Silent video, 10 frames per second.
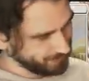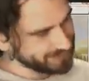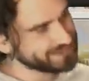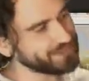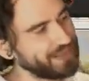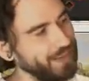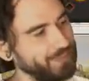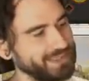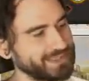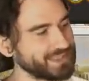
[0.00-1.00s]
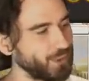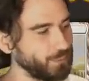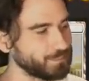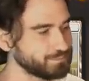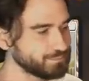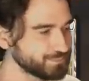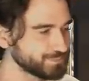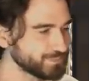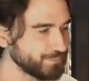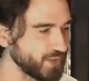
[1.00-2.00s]
but it could happen, so.
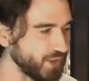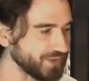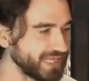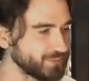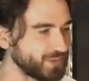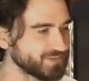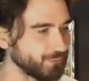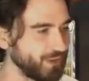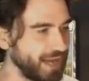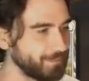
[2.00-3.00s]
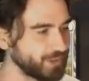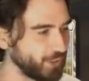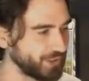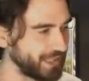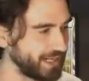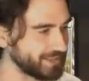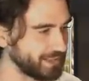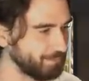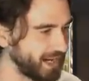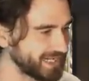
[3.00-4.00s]
Other than that, we have some Ramp, Guardian
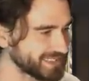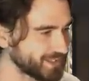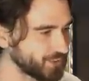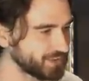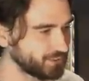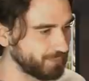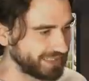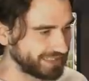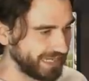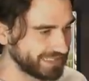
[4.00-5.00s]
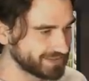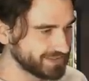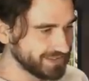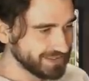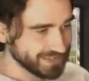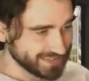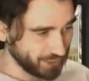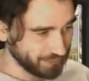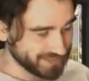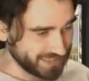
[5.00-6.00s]
Idol, Mind Stone, Chromatic Lantern,
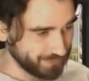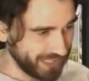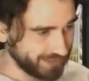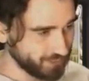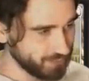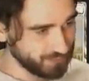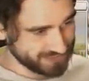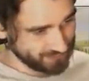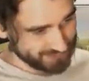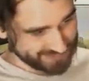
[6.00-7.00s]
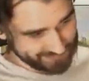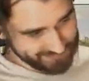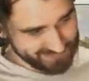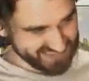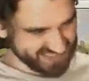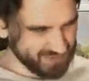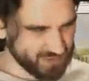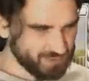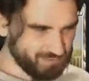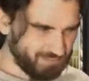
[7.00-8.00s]
Solemn Simulacrum, which is also something
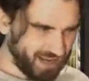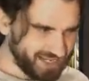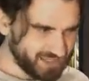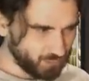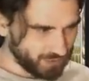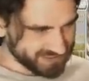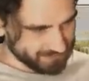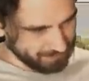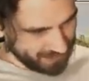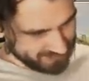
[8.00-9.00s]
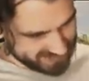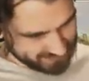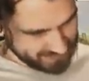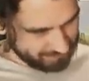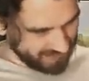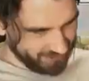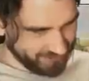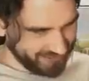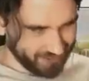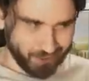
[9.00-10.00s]
we might want to bounce with the
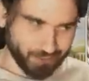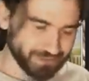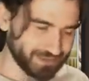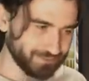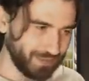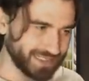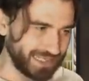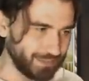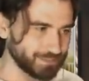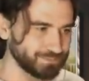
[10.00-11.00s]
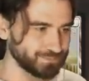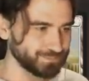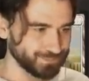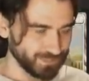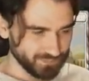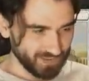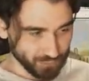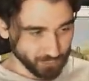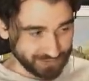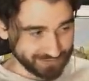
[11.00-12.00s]
Barrin, I don't know, it might happen. We have
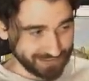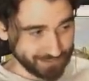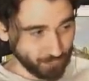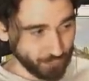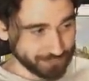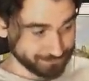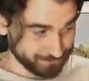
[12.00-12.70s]
Ugin to clear the board,